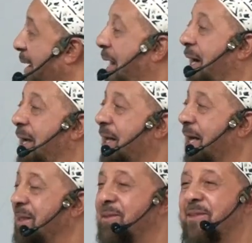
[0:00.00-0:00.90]
Uh, and
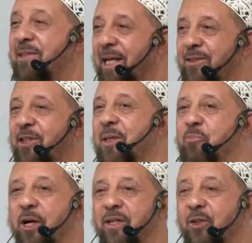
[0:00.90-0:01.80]
I said to the
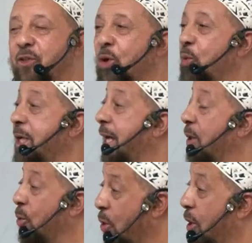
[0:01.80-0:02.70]
brother, you know, we had a
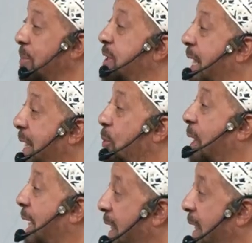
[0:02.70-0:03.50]
warm day when I